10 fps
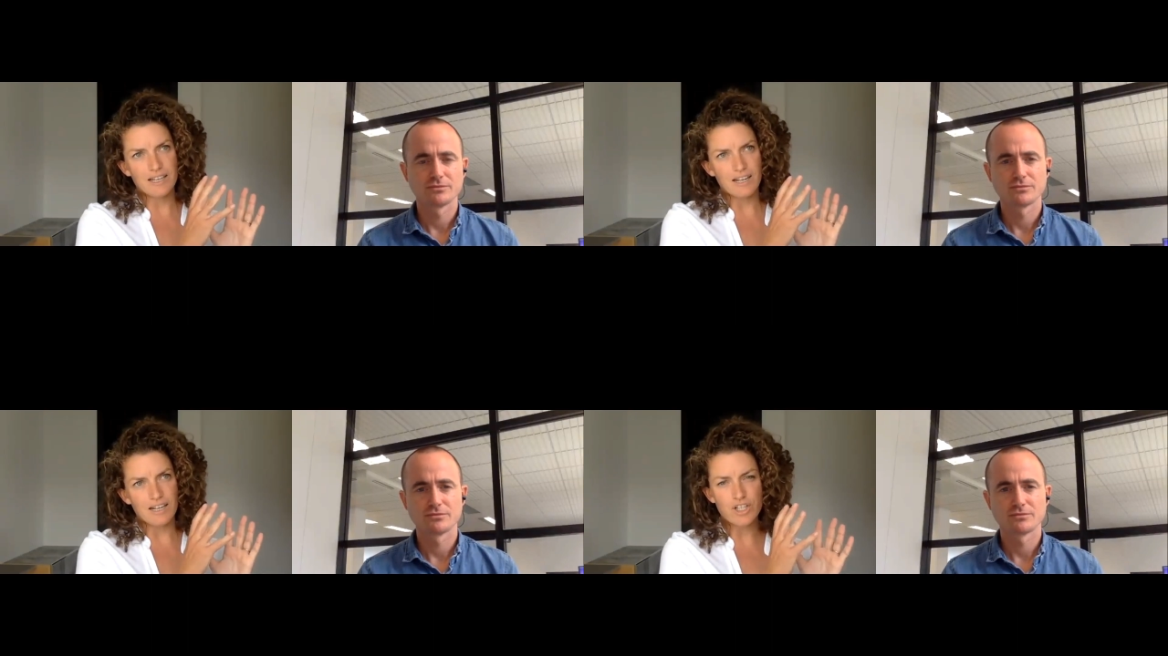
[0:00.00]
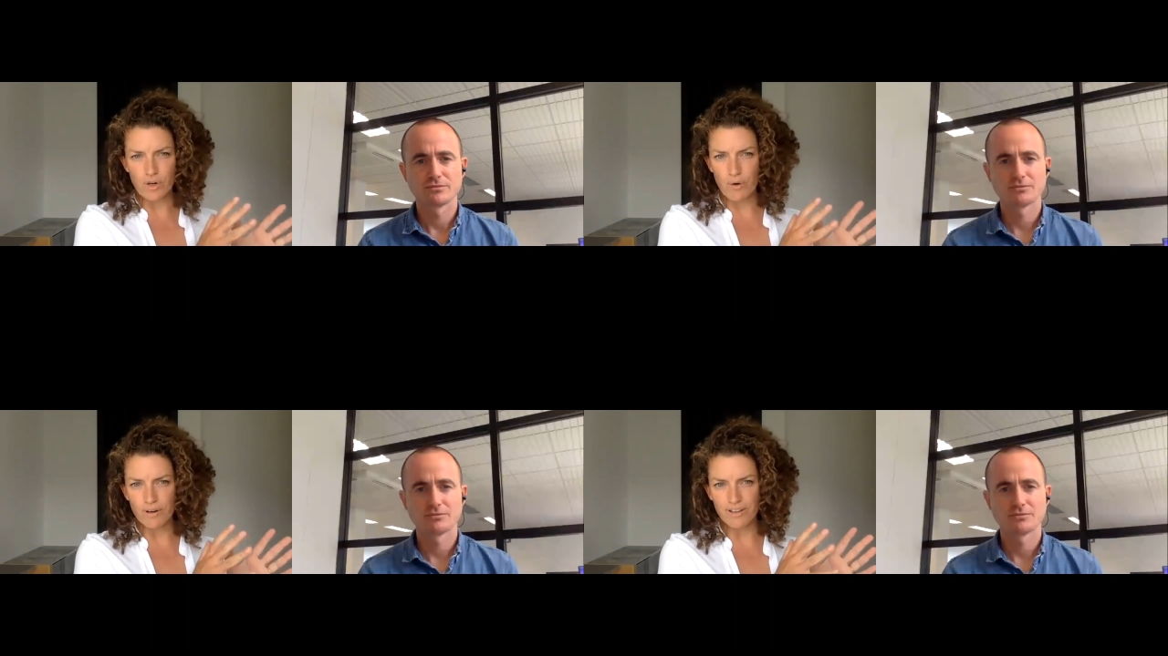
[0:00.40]

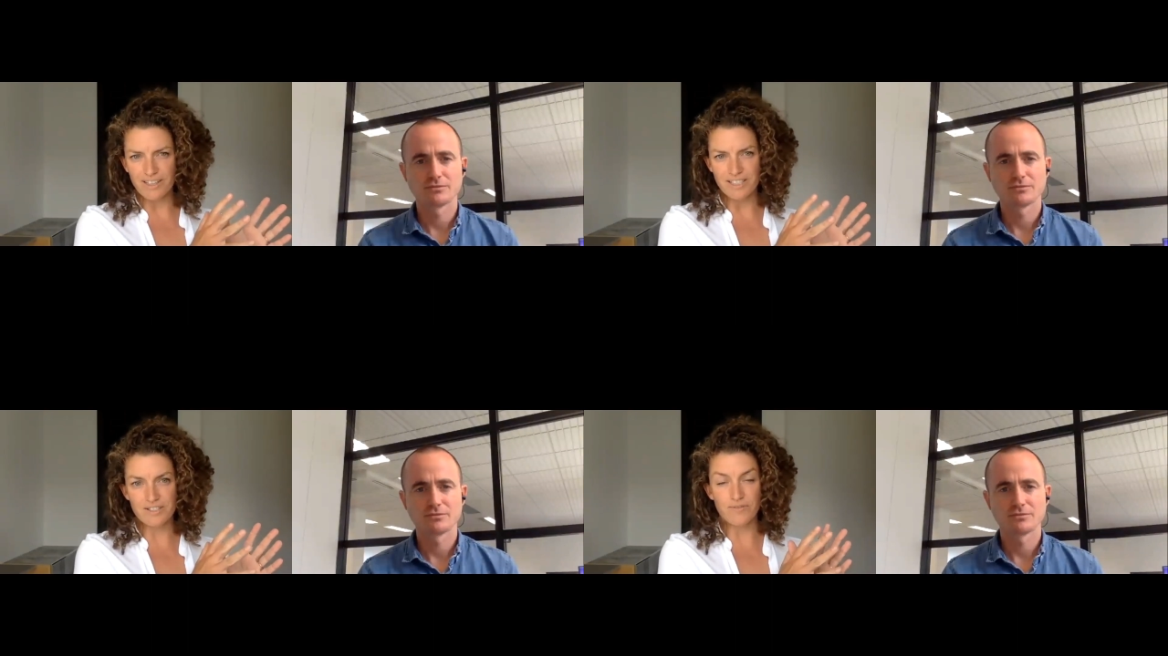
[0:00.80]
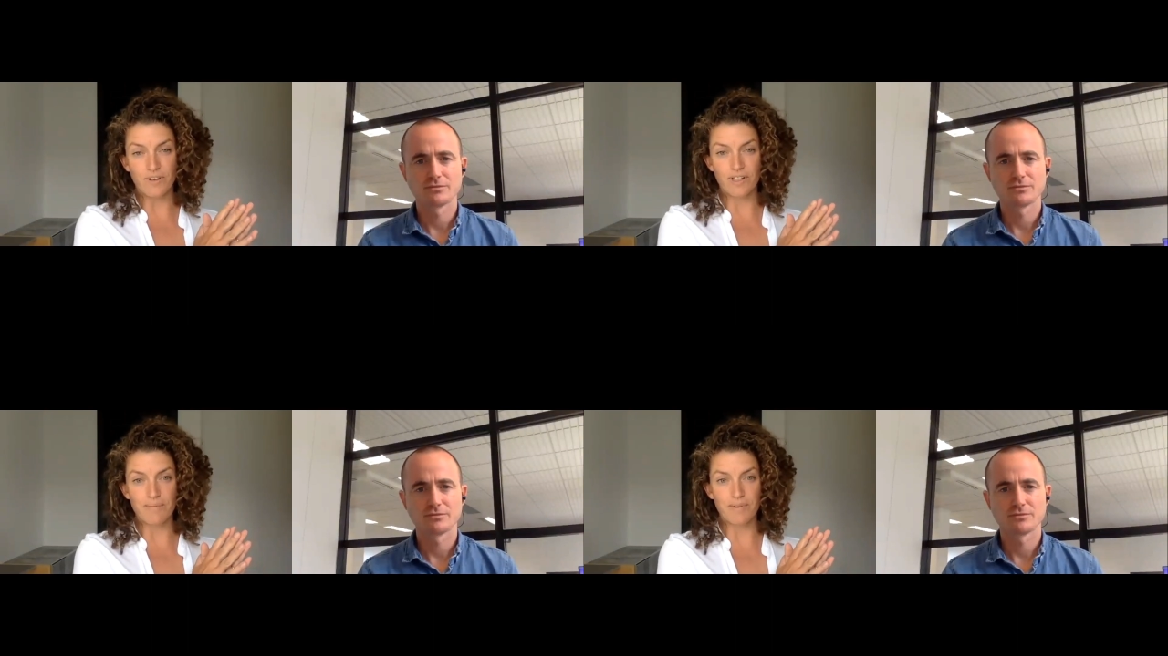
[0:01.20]
Speaker 1: ashore, it's
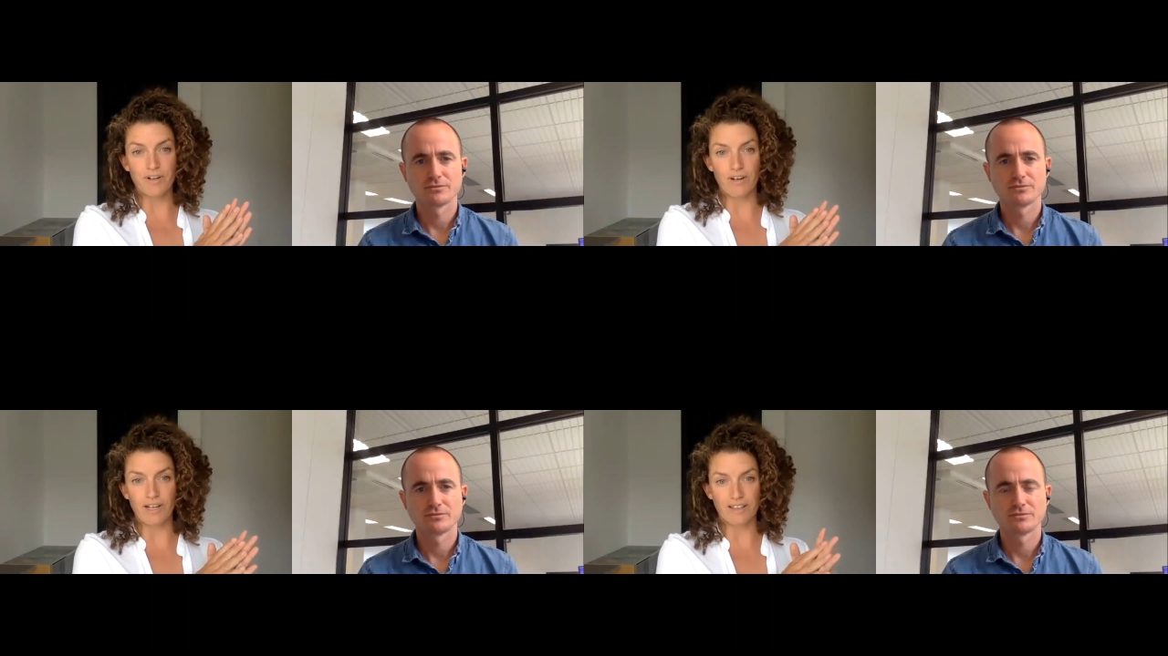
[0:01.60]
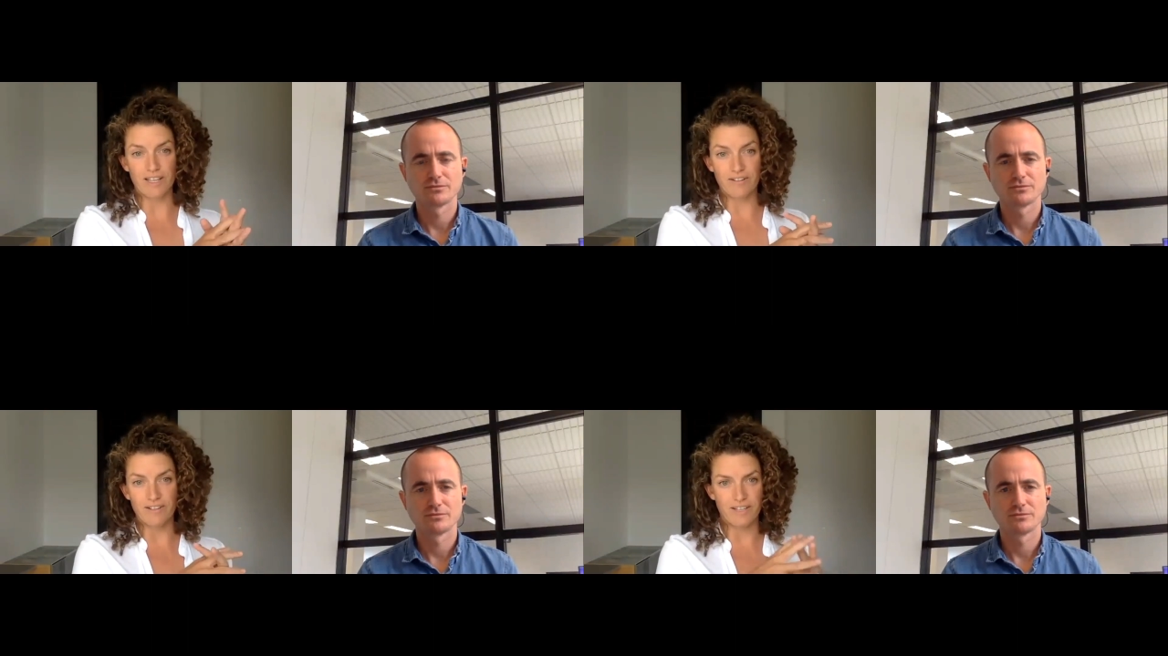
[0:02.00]
very, you know, like
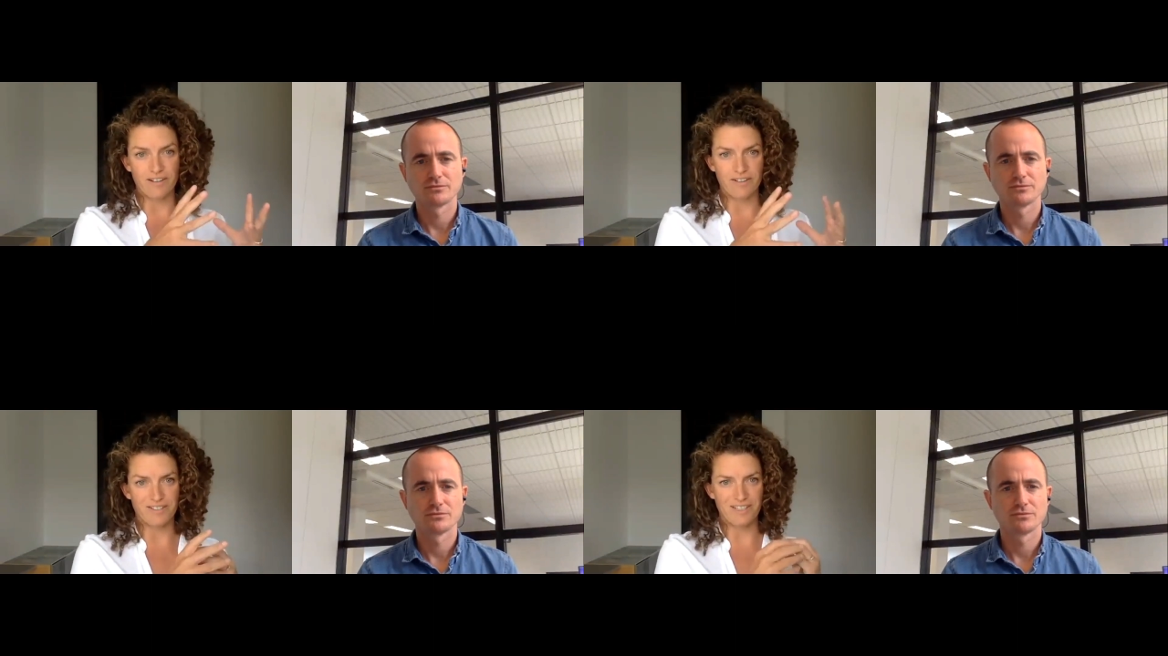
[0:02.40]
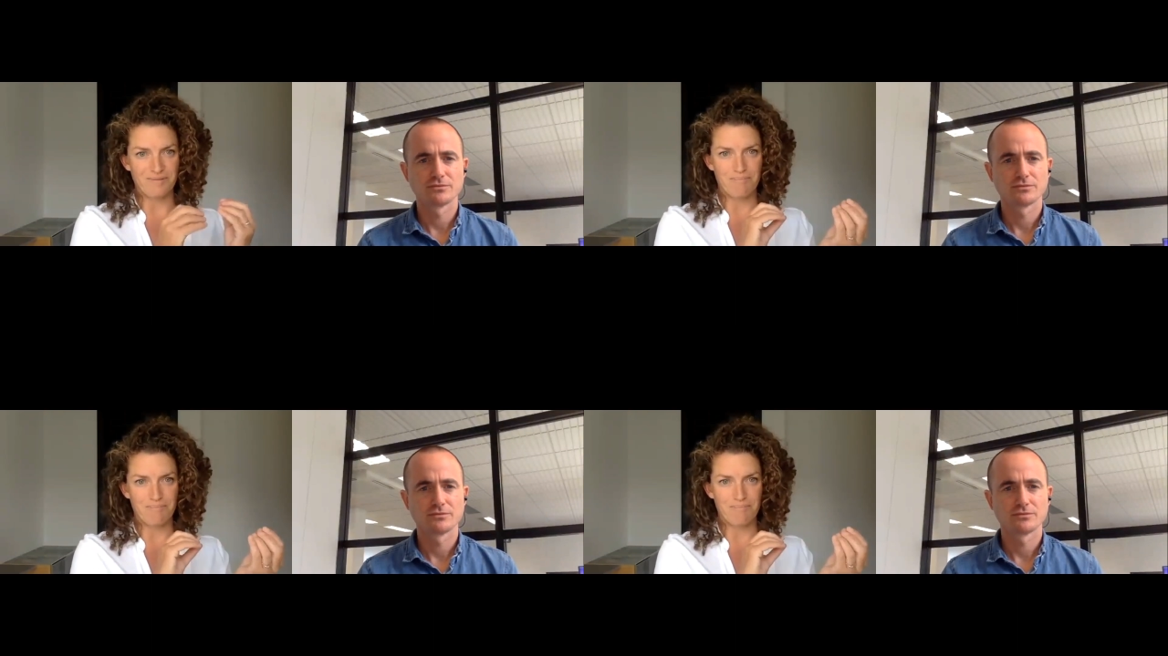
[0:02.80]
there there's